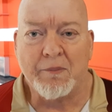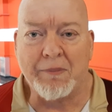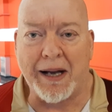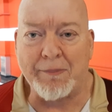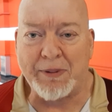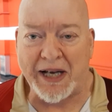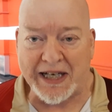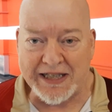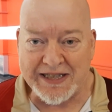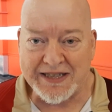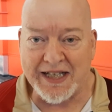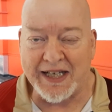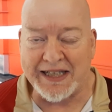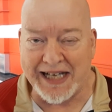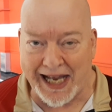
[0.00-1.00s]
My biggest
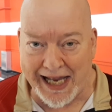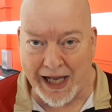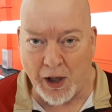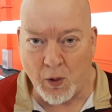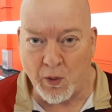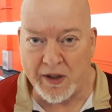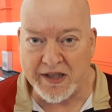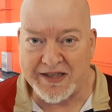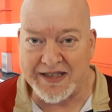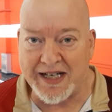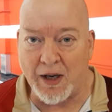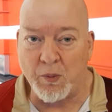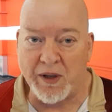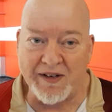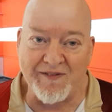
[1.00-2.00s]
thing now is
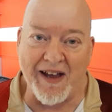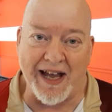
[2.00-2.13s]
now we've